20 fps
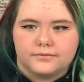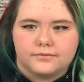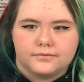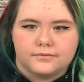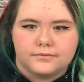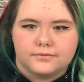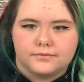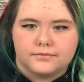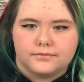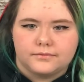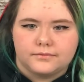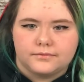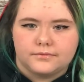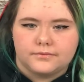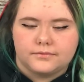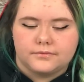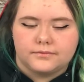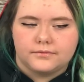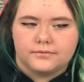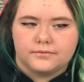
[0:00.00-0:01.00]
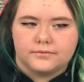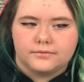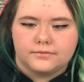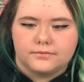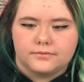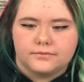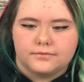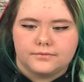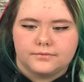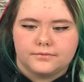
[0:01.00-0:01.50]

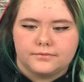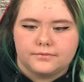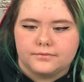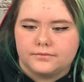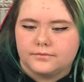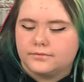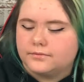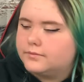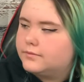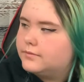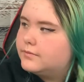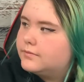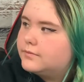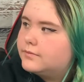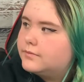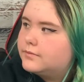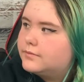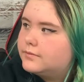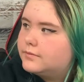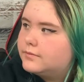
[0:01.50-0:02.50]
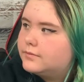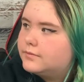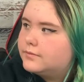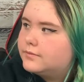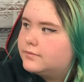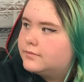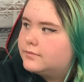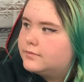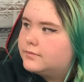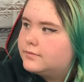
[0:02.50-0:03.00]

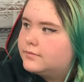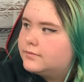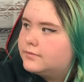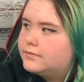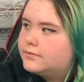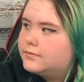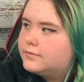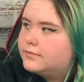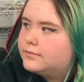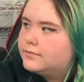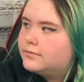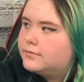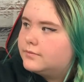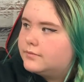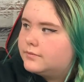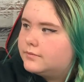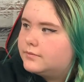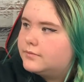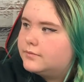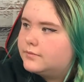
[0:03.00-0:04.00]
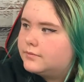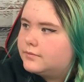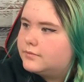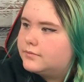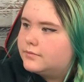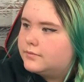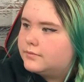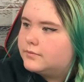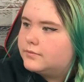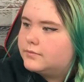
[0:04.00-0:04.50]

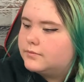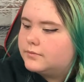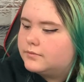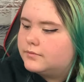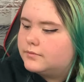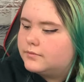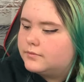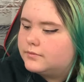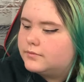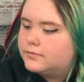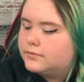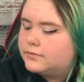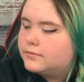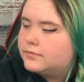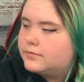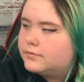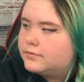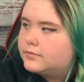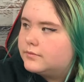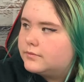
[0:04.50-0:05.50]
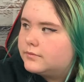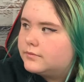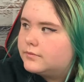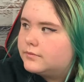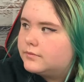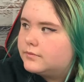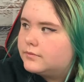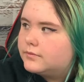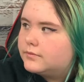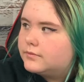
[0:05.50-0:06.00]

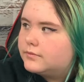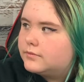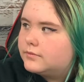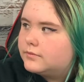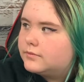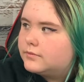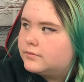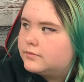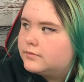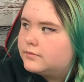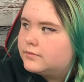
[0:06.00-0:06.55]
No words are spoken by the person on screen.